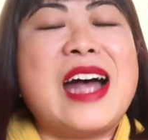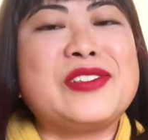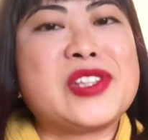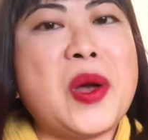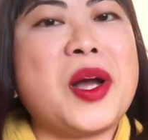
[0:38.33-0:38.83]

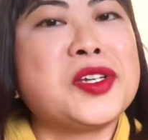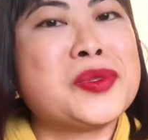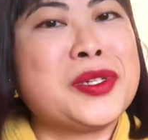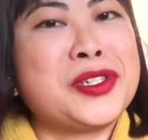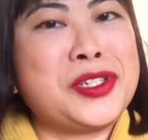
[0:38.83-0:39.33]
And so I
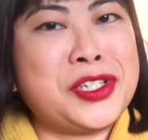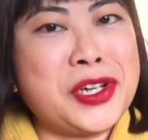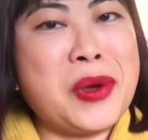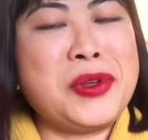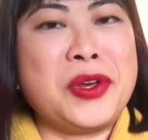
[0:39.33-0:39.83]
just want to
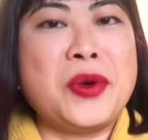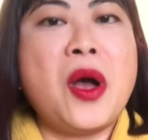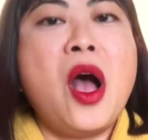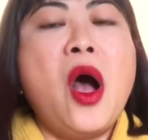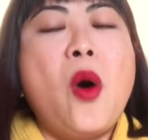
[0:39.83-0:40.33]
show you
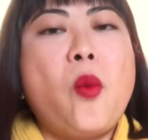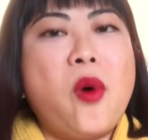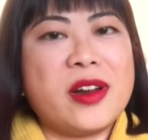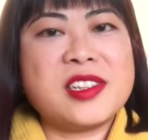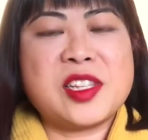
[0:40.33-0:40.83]

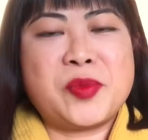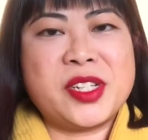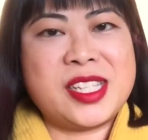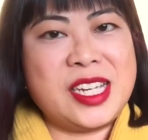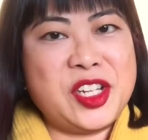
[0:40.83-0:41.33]
what is the
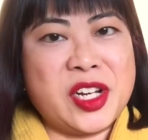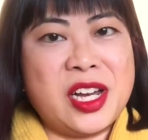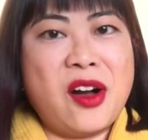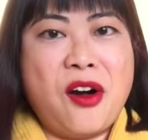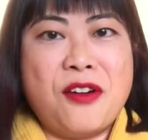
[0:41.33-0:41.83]

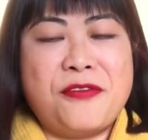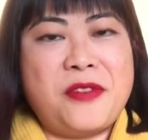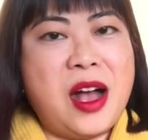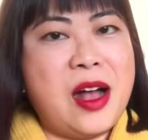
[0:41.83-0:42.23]
procedure of